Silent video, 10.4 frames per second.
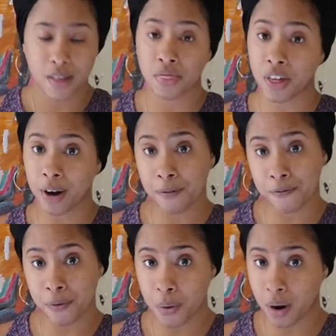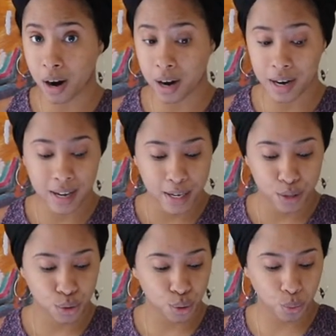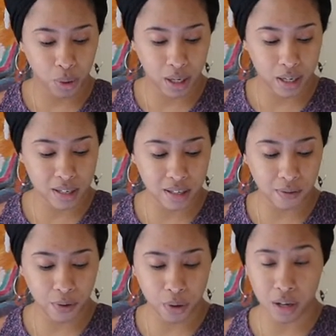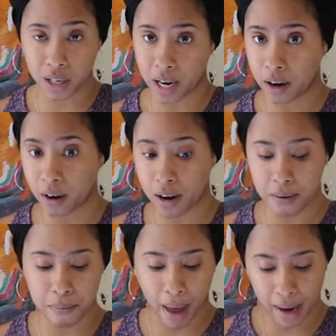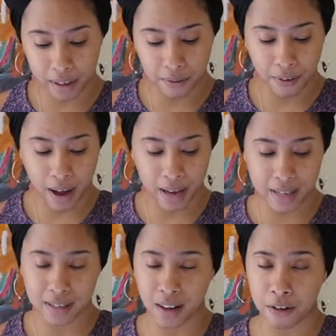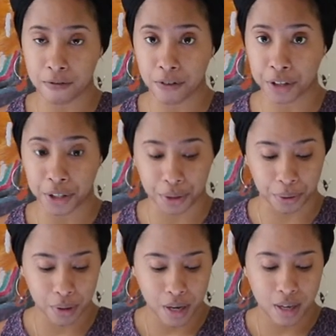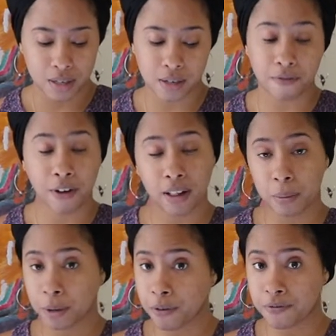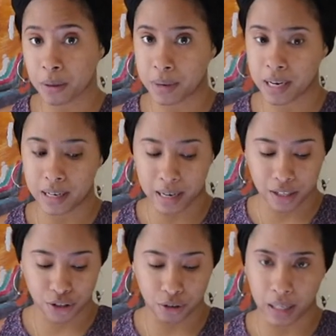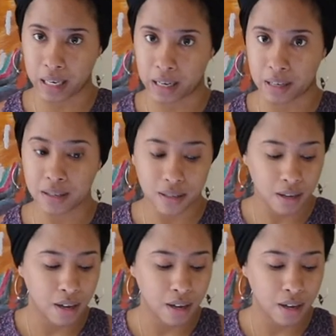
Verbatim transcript: Therefore, to win his devoted care and magnify his love for you, develop your feminine nature, ladies.